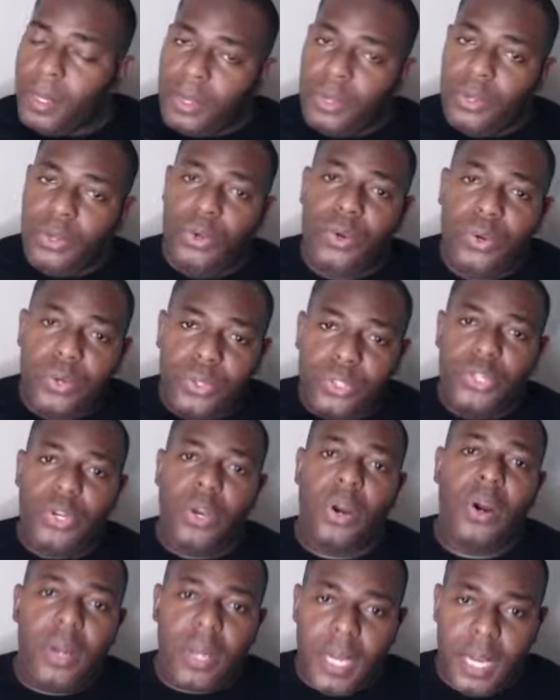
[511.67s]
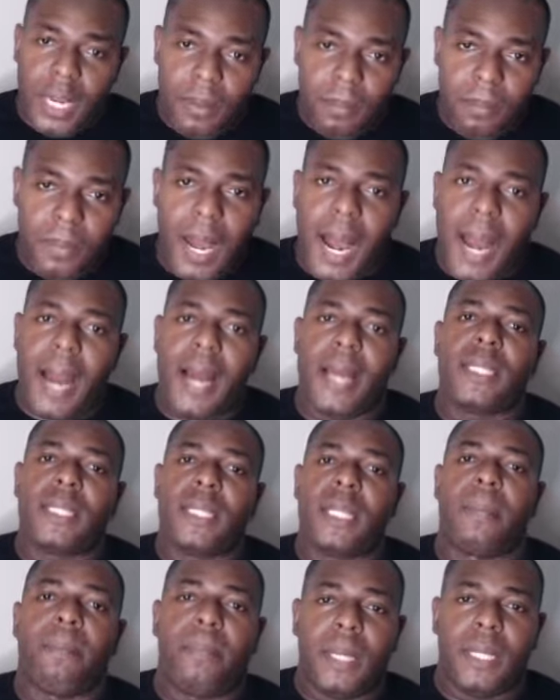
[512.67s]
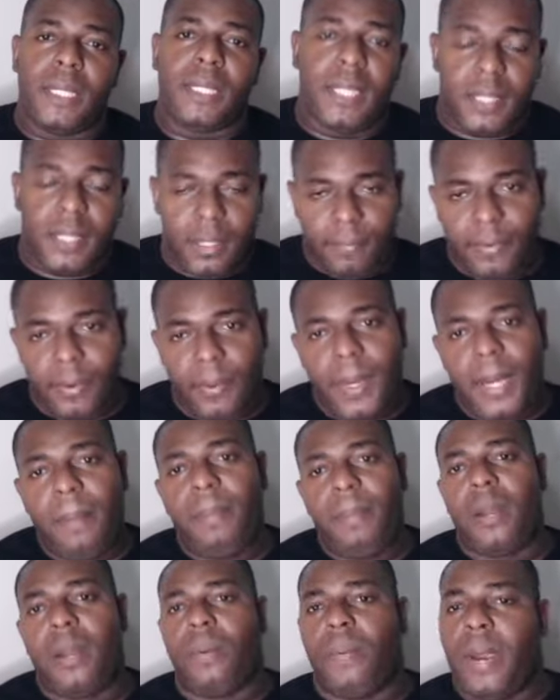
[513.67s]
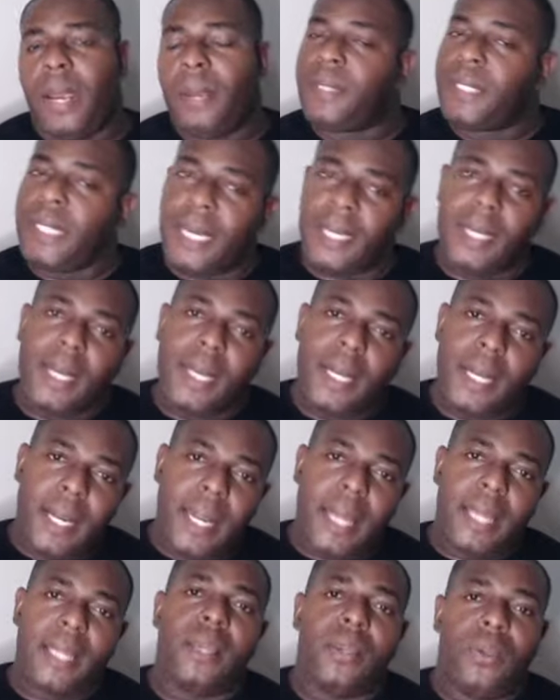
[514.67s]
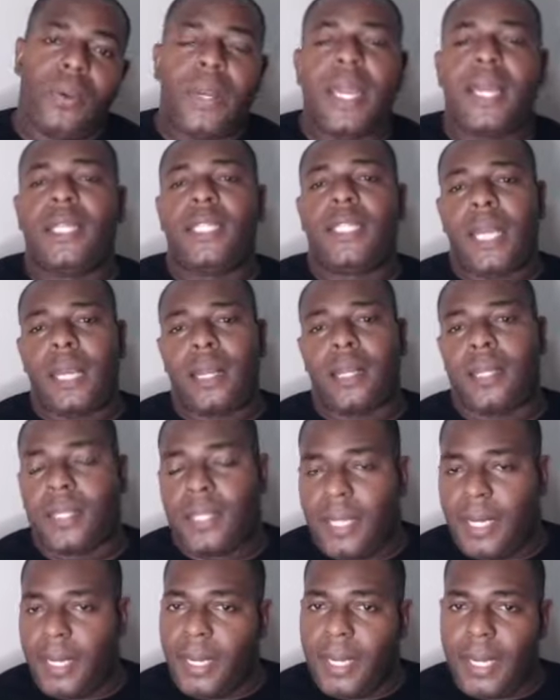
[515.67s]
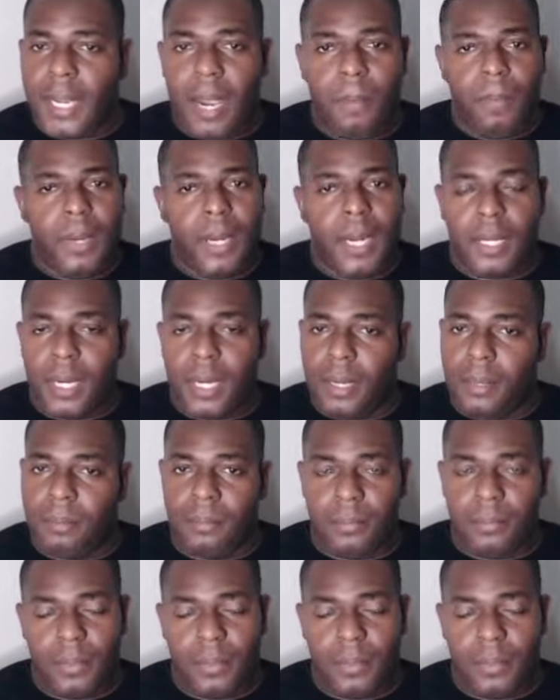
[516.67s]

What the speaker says: Use your name as the business. If you wanna build a website, like you can check stanleycamo.com.